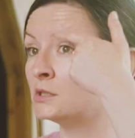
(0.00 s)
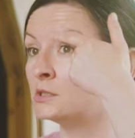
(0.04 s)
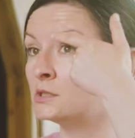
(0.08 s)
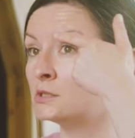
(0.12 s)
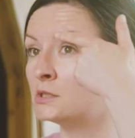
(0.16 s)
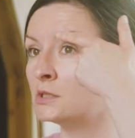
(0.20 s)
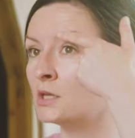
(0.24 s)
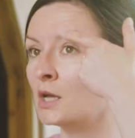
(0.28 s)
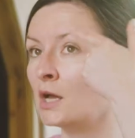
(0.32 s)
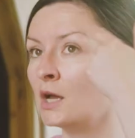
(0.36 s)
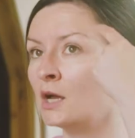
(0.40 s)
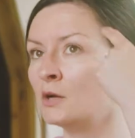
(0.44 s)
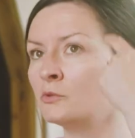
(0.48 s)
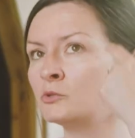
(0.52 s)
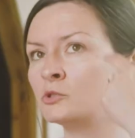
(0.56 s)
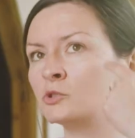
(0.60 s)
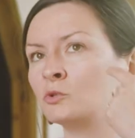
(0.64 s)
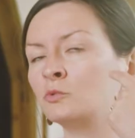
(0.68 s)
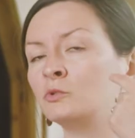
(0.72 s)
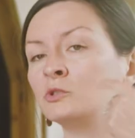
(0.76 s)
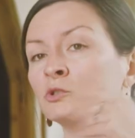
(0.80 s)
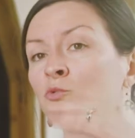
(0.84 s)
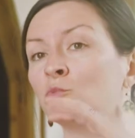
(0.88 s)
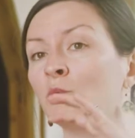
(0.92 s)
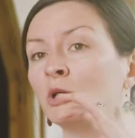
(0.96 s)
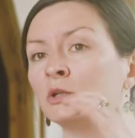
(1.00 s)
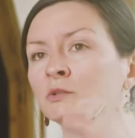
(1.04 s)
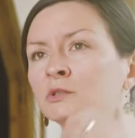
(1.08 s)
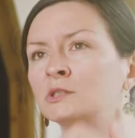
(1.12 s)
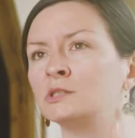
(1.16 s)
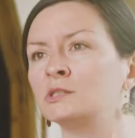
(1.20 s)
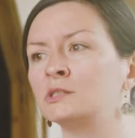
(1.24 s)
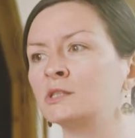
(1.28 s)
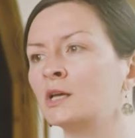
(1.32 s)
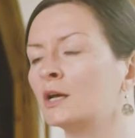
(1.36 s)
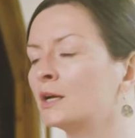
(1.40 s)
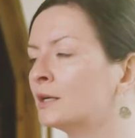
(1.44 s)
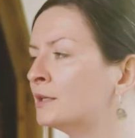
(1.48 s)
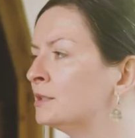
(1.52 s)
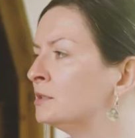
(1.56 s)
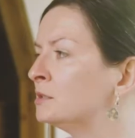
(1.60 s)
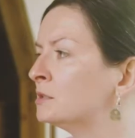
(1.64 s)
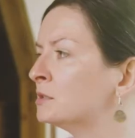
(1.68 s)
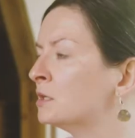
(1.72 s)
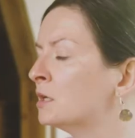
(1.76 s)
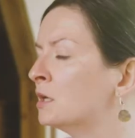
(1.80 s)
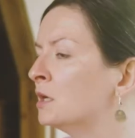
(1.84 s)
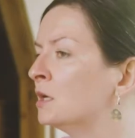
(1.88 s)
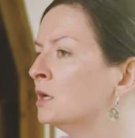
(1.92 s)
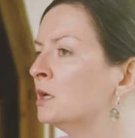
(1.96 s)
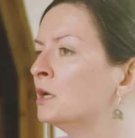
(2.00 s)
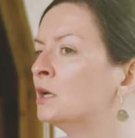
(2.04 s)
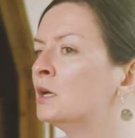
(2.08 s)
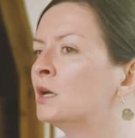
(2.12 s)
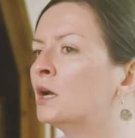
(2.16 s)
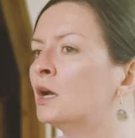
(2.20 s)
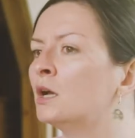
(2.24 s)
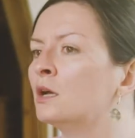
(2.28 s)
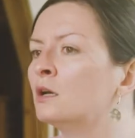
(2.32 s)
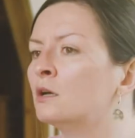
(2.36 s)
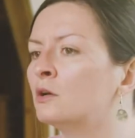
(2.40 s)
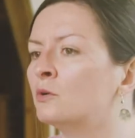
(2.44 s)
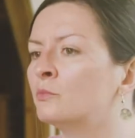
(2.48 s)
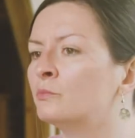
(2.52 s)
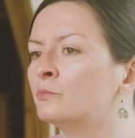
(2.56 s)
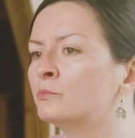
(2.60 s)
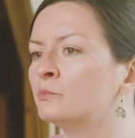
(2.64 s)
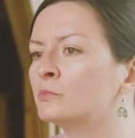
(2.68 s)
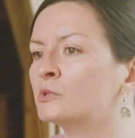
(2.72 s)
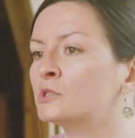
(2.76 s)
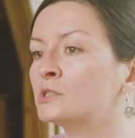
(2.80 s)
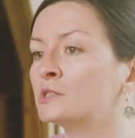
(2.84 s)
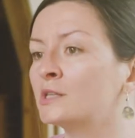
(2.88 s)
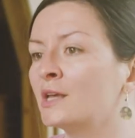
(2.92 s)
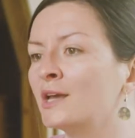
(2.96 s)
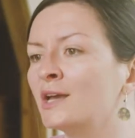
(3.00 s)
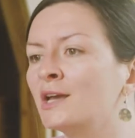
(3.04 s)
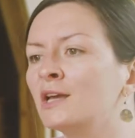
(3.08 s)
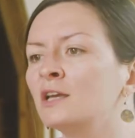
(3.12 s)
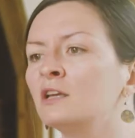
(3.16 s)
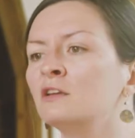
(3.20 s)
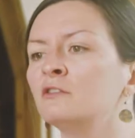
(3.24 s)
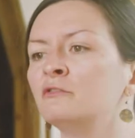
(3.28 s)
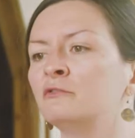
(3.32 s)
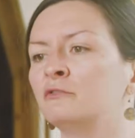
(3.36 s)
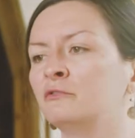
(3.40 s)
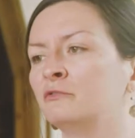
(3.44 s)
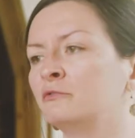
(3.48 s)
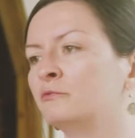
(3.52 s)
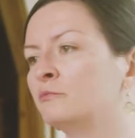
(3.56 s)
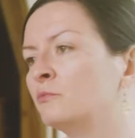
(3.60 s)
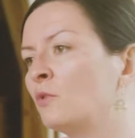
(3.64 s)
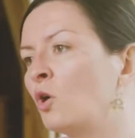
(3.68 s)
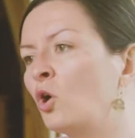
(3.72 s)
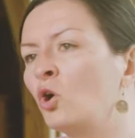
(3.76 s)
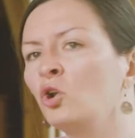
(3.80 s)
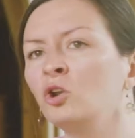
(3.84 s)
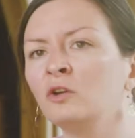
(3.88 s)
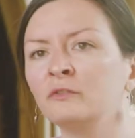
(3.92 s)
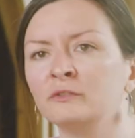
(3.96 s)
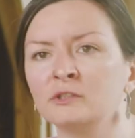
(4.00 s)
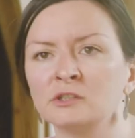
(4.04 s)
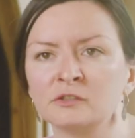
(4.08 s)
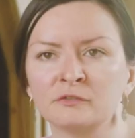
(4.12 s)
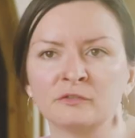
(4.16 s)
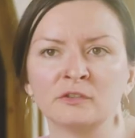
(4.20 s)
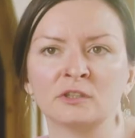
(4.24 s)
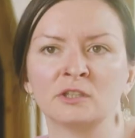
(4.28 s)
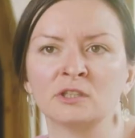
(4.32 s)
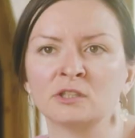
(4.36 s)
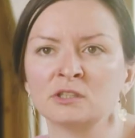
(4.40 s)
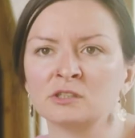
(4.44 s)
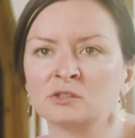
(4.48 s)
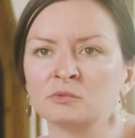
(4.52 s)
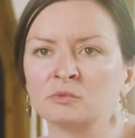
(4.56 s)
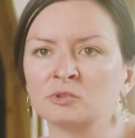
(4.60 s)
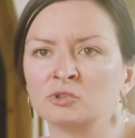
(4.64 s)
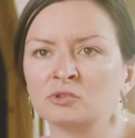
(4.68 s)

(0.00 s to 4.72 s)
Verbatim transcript: It's a house who is well designed, mm um, safe, all of these things mm.